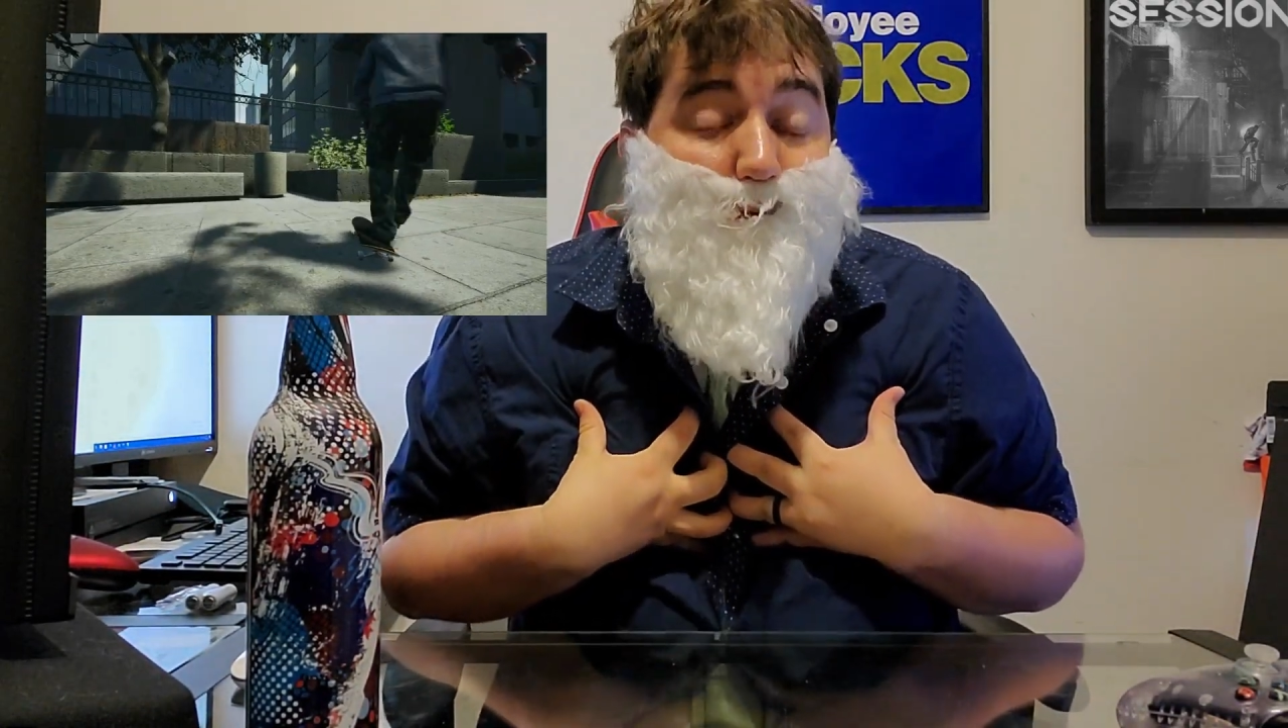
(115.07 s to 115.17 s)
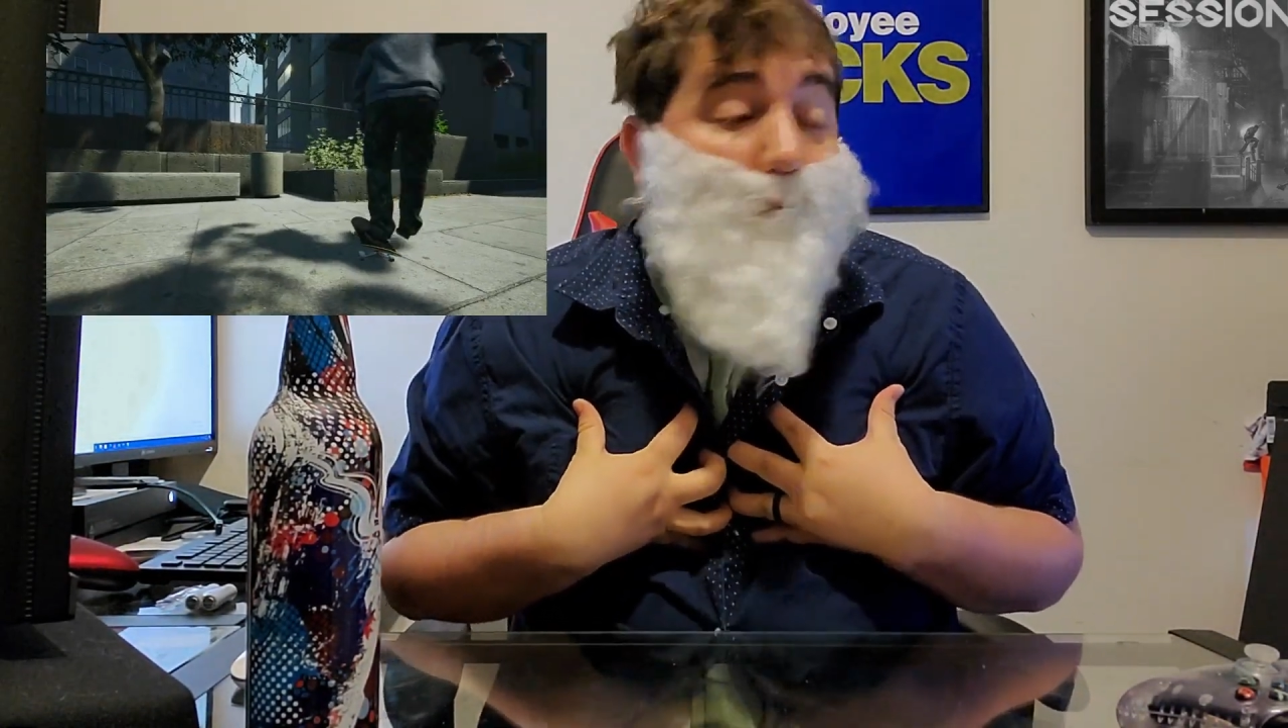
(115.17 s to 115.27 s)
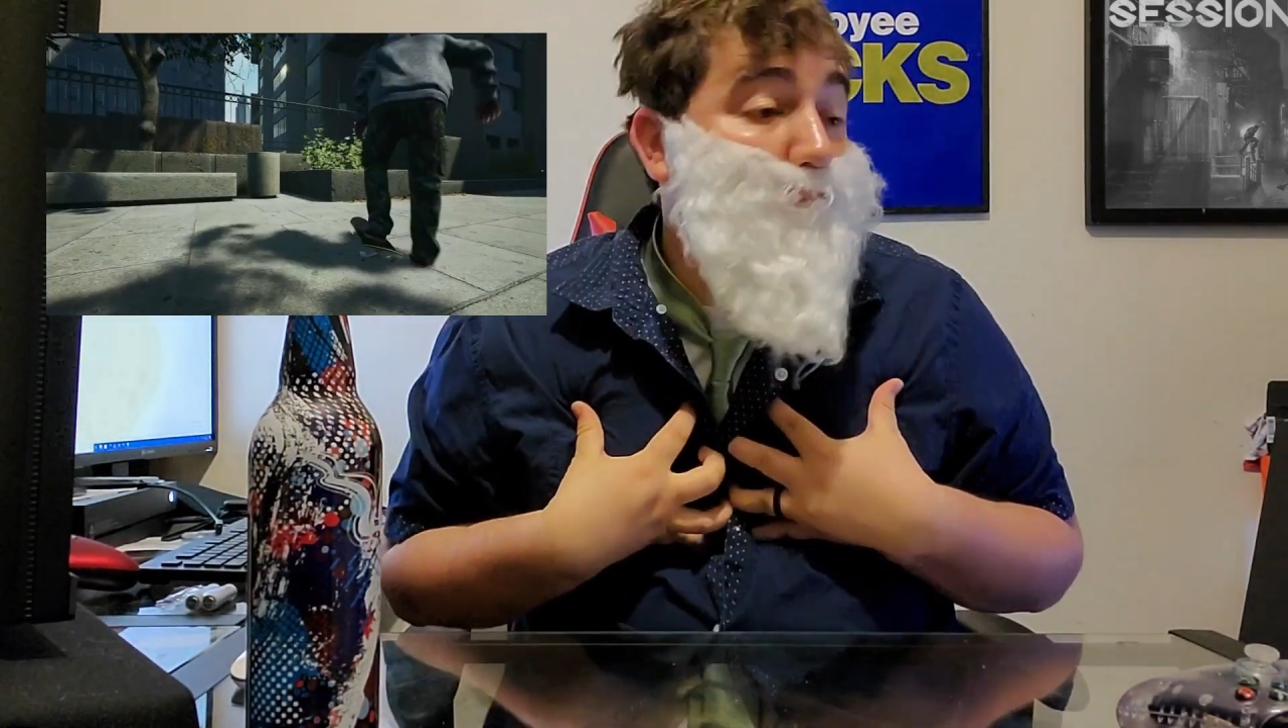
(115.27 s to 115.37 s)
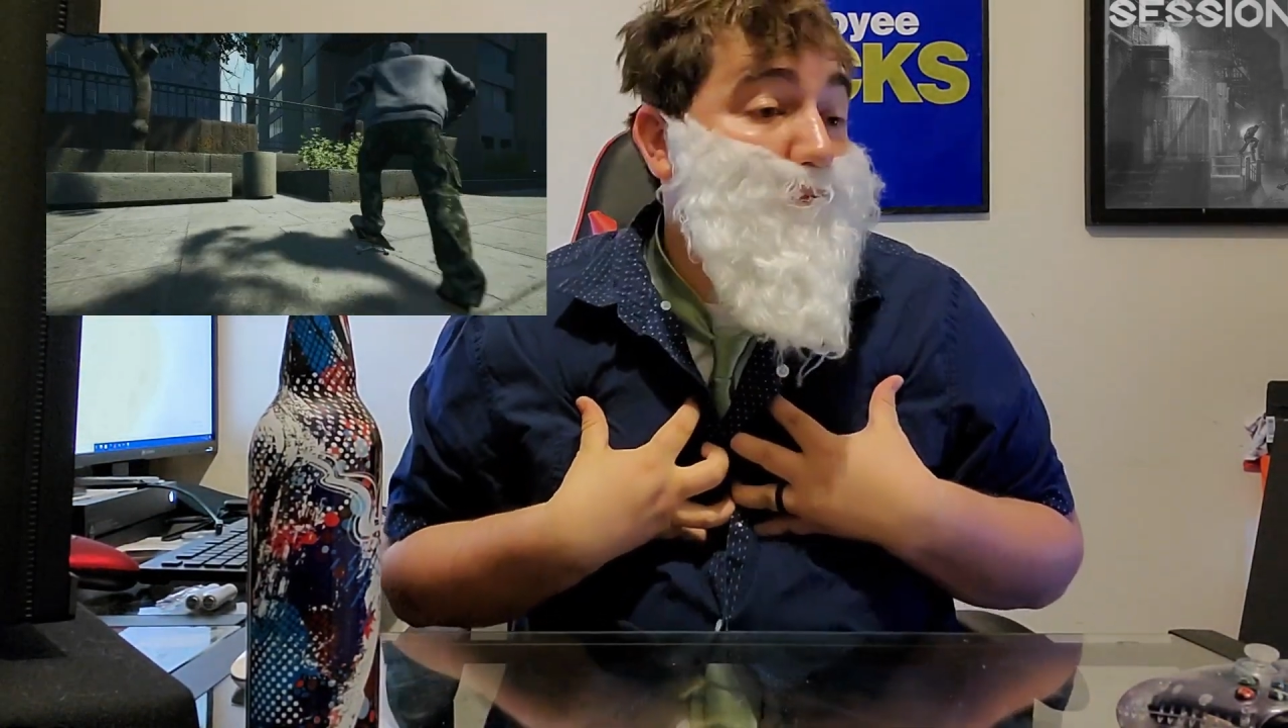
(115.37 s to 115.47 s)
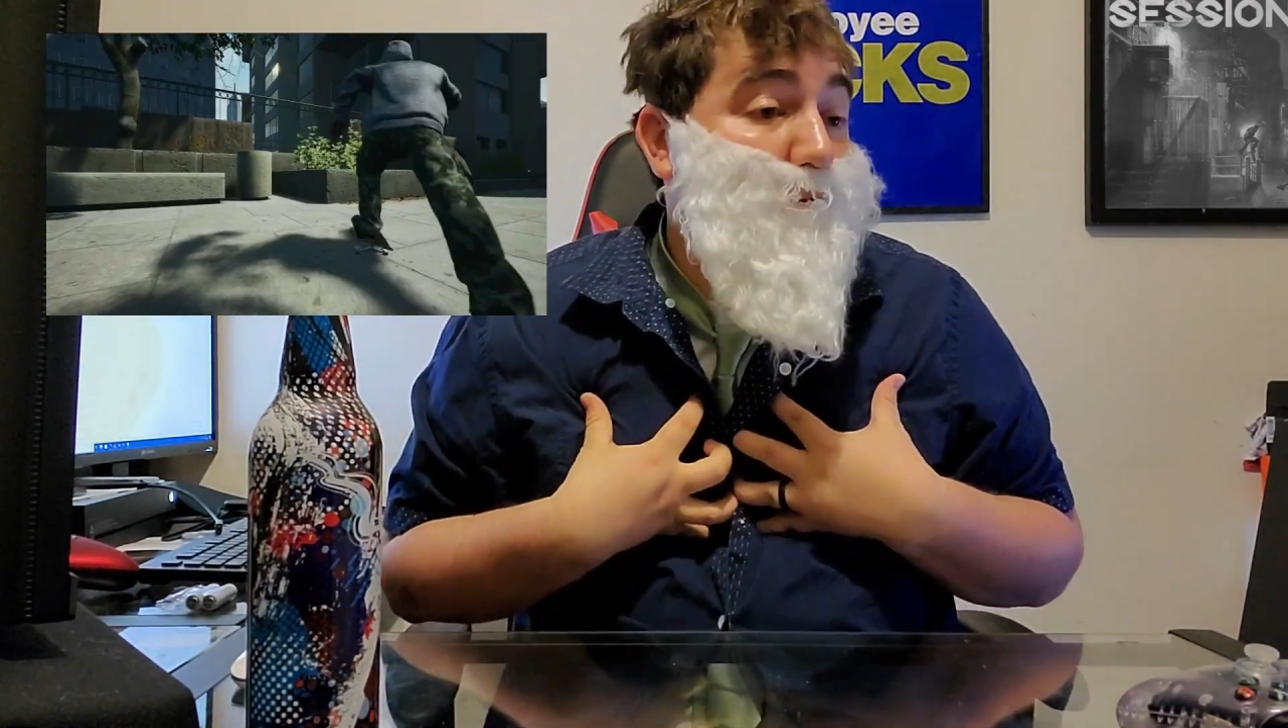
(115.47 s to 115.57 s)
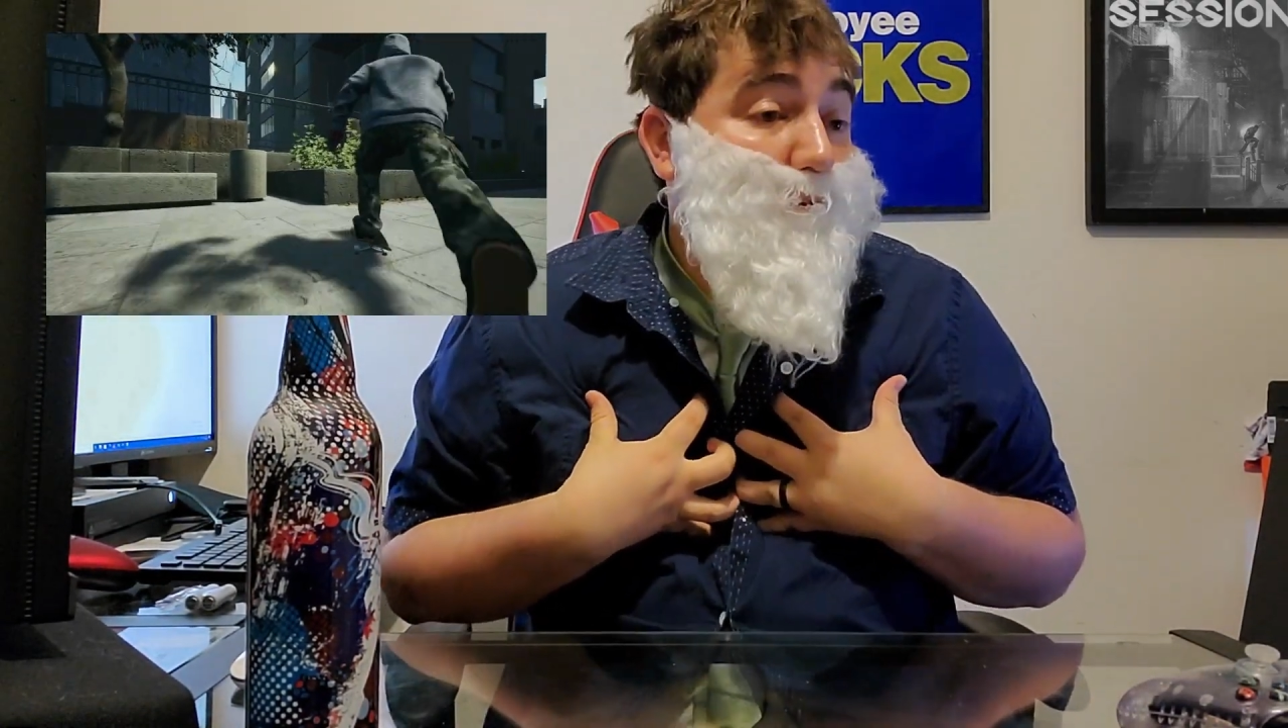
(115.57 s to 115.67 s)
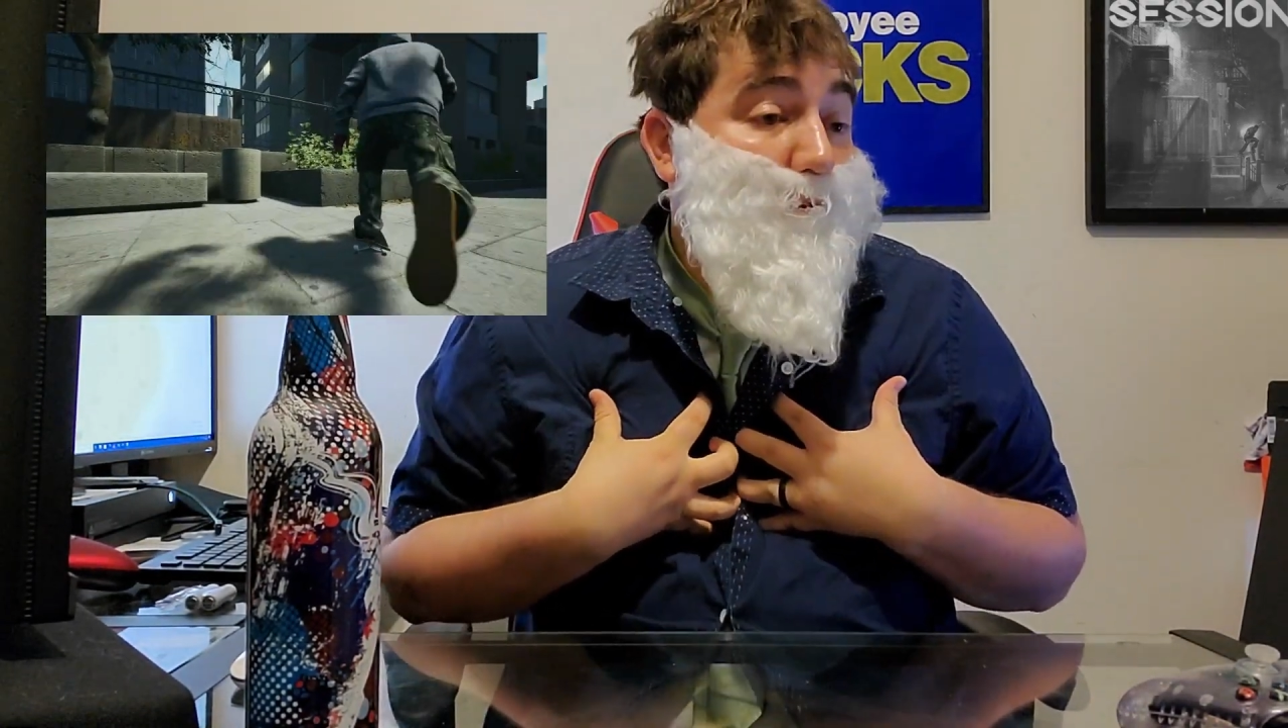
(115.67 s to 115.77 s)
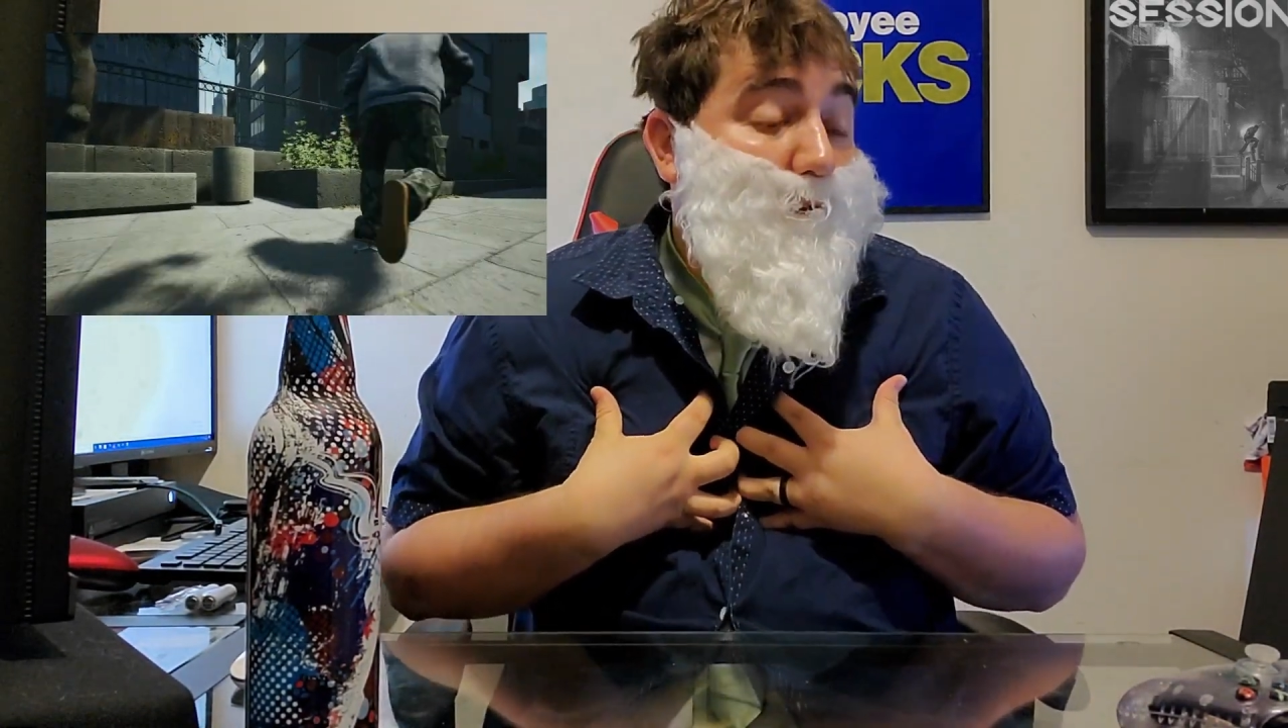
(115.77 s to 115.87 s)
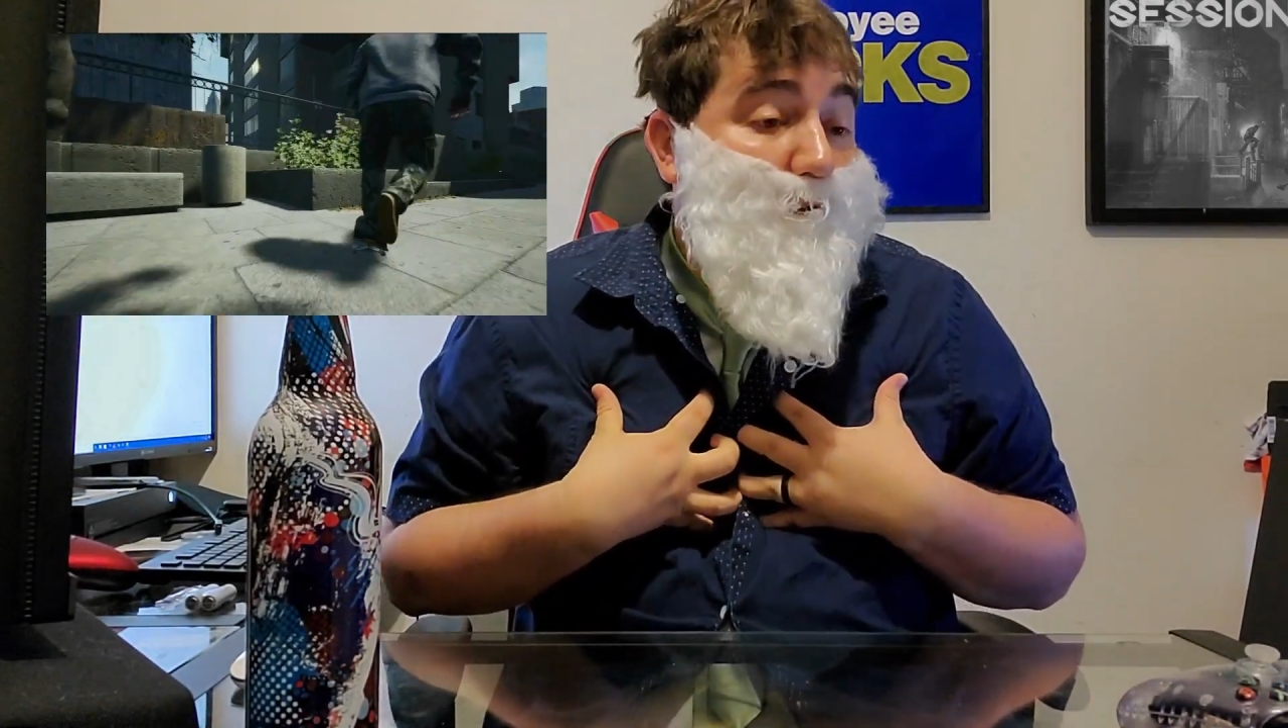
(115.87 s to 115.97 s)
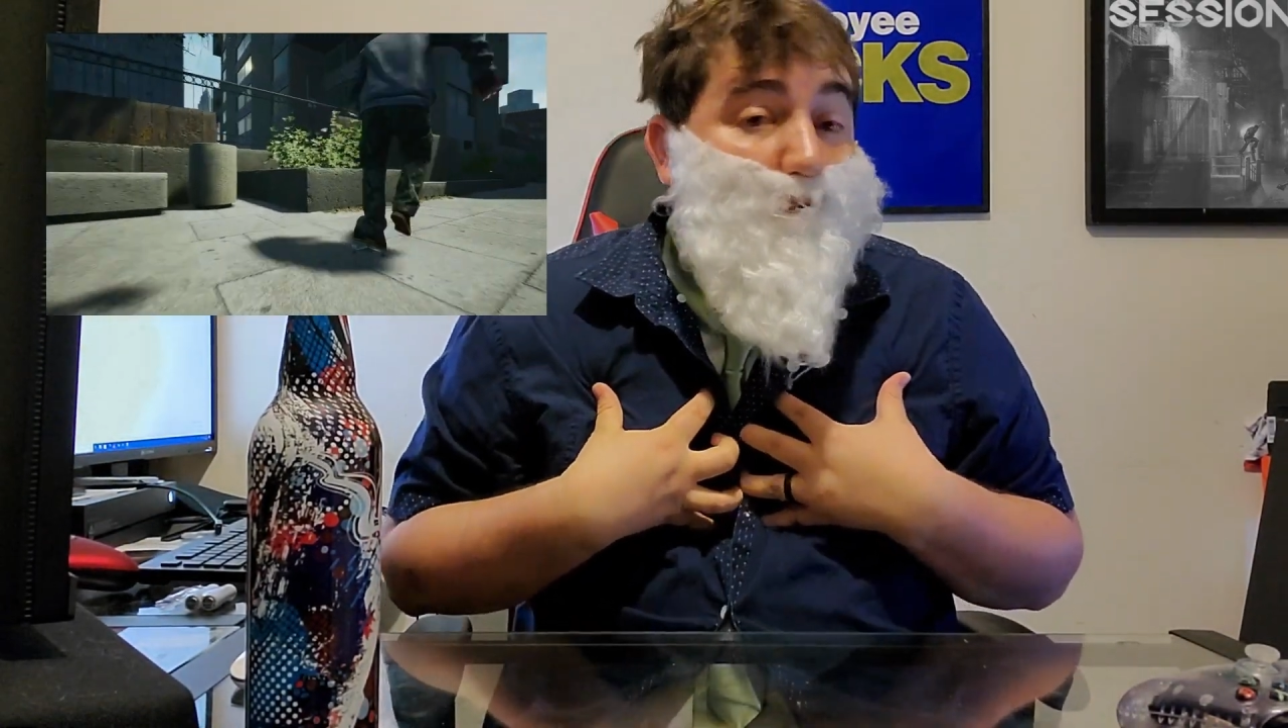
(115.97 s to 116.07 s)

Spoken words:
I'm starting to